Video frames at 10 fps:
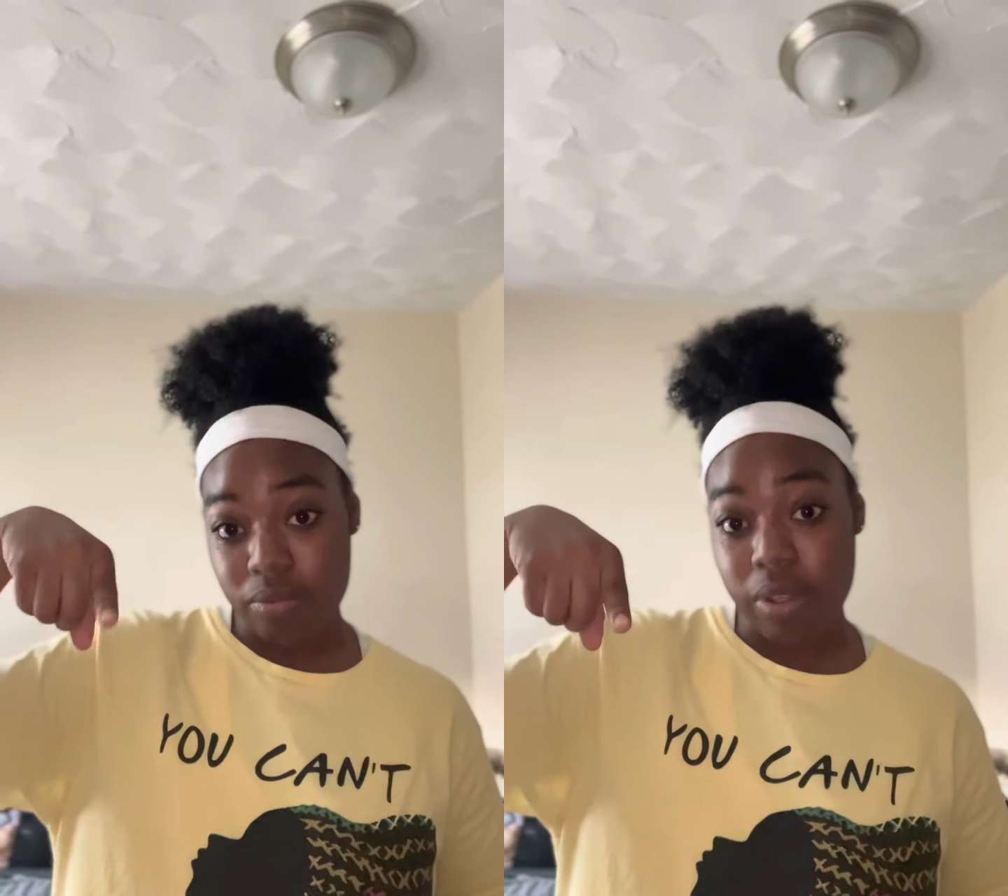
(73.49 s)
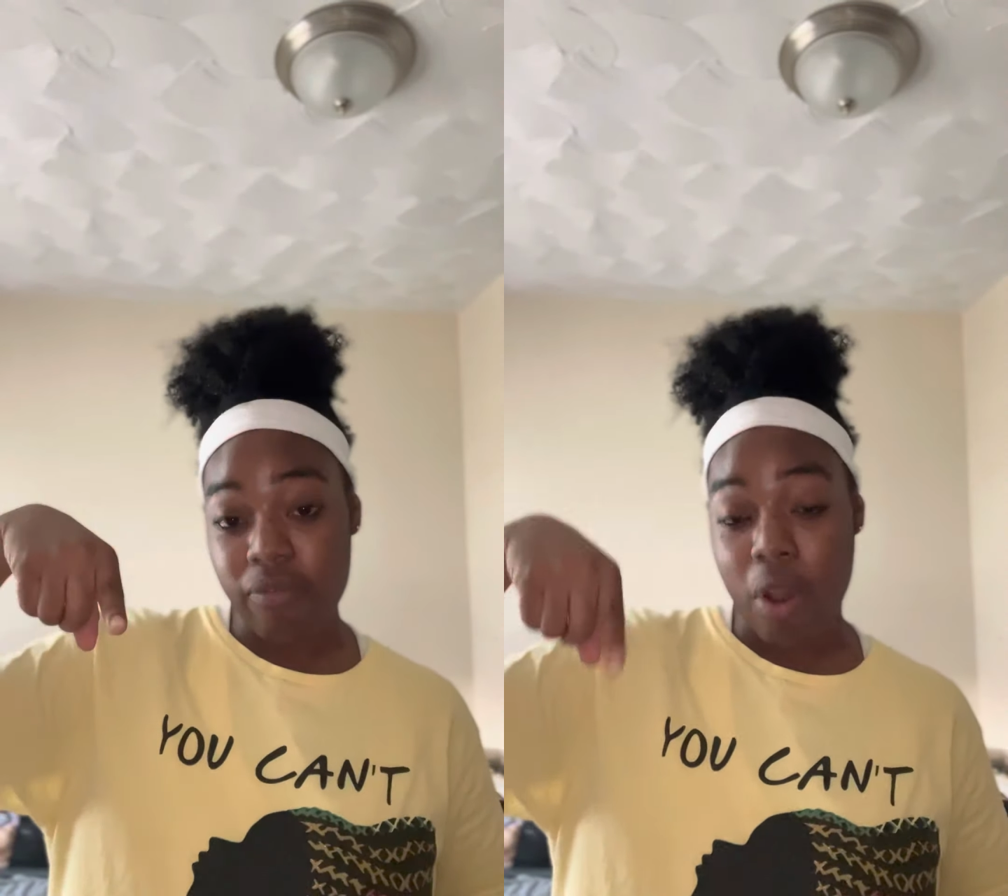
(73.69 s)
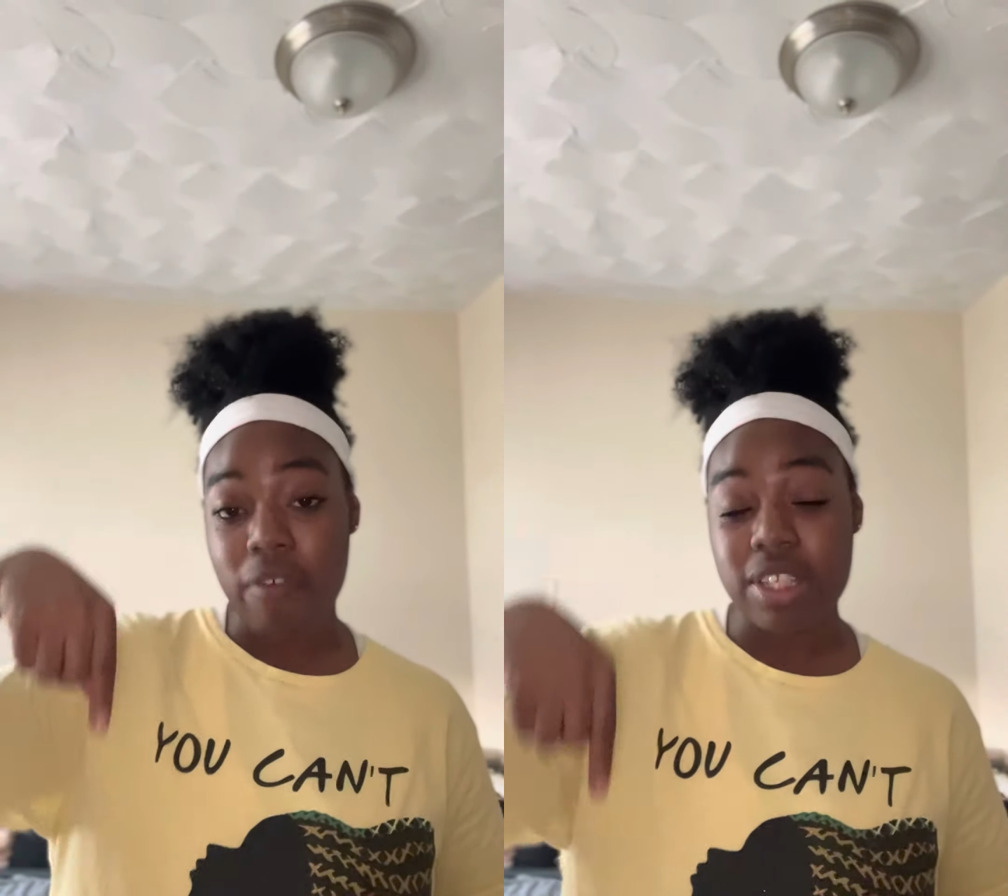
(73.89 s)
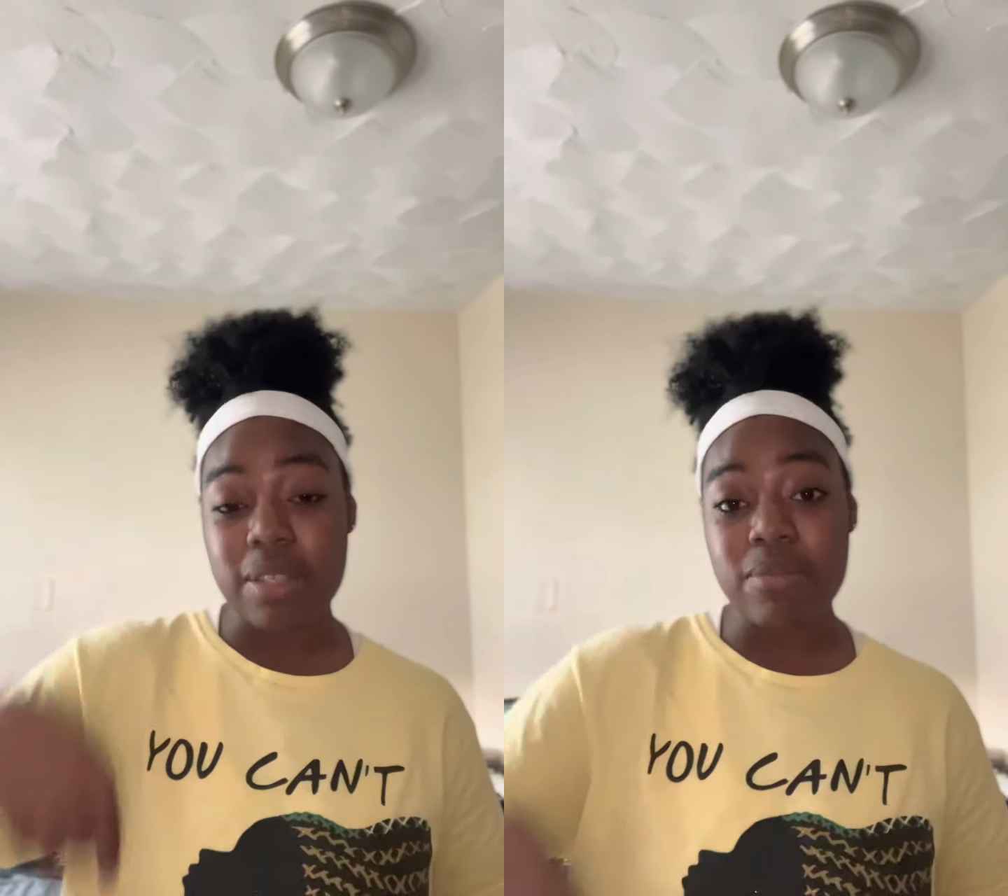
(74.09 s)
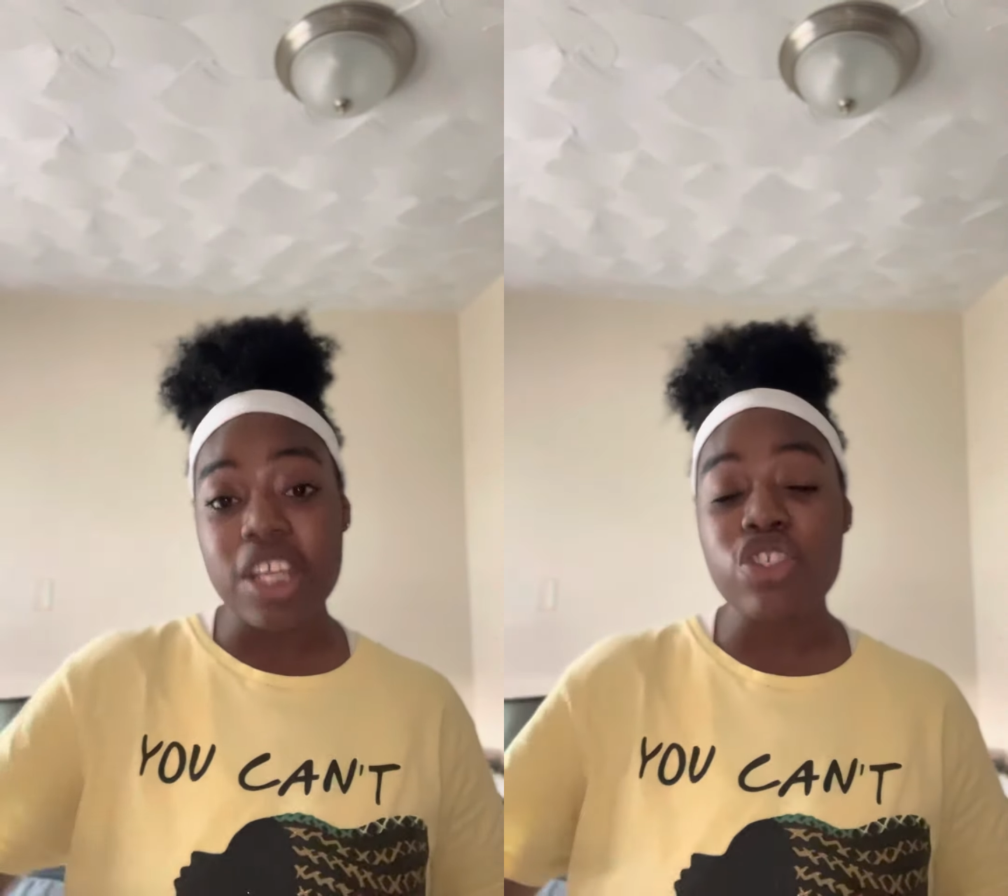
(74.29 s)
involving
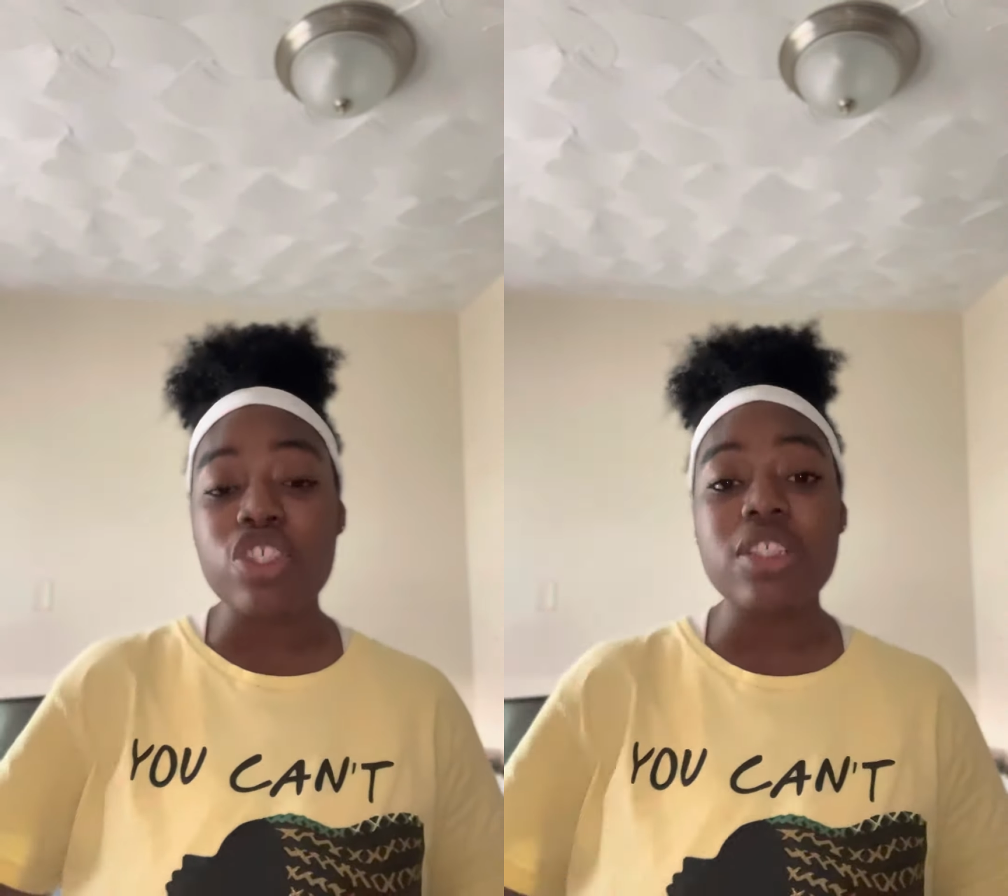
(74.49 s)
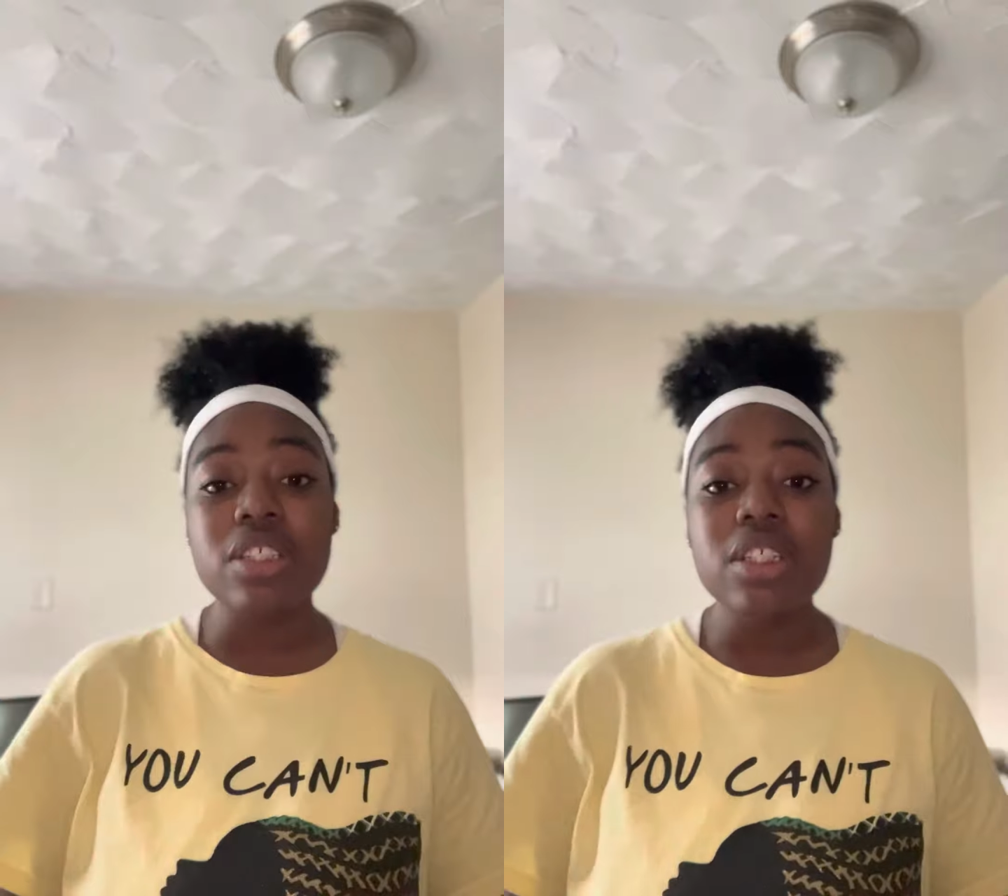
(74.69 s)
temptation.